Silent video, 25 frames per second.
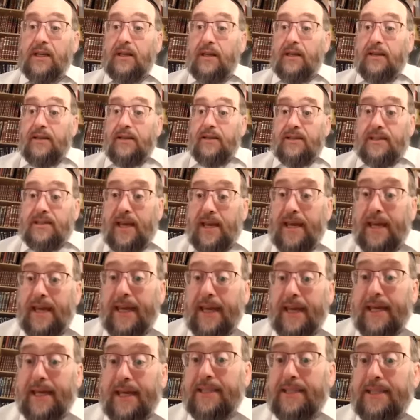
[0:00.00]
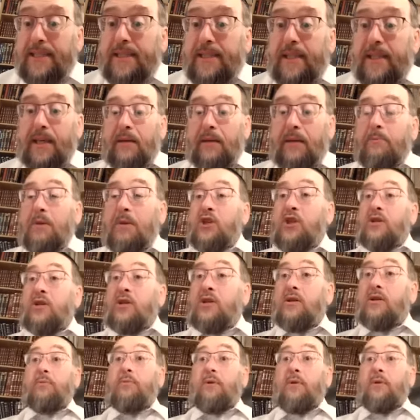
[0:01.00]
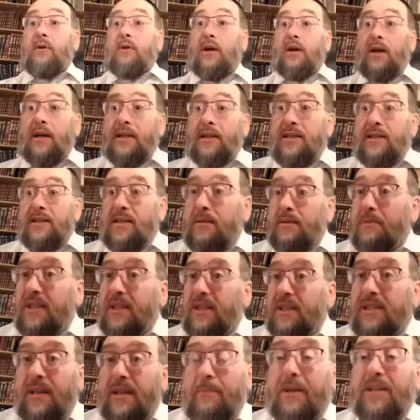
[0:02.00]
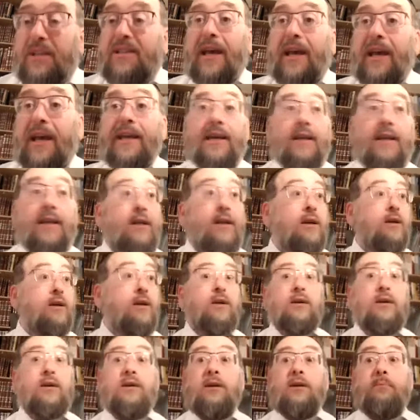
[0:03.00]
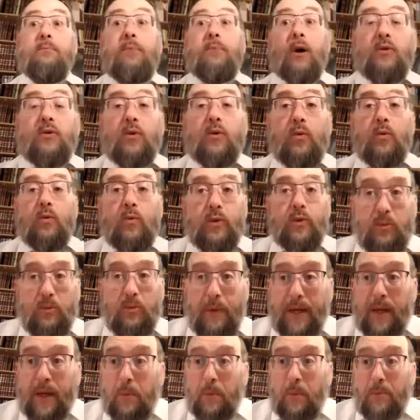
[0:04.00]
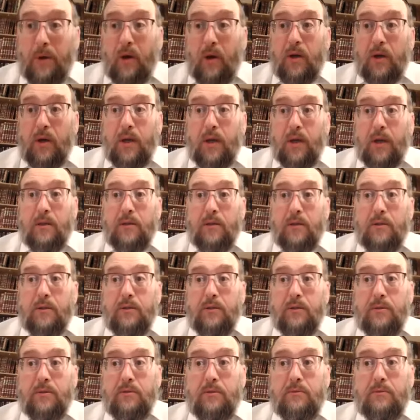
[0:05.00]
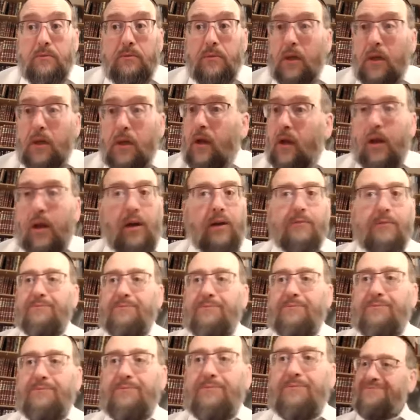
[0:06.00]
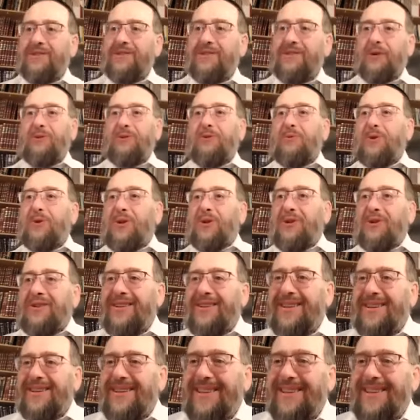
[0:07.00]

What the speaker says: Says the Mishnah Brura in Siman Samach Zayin, but would you make a bracha? No, you wouldn't.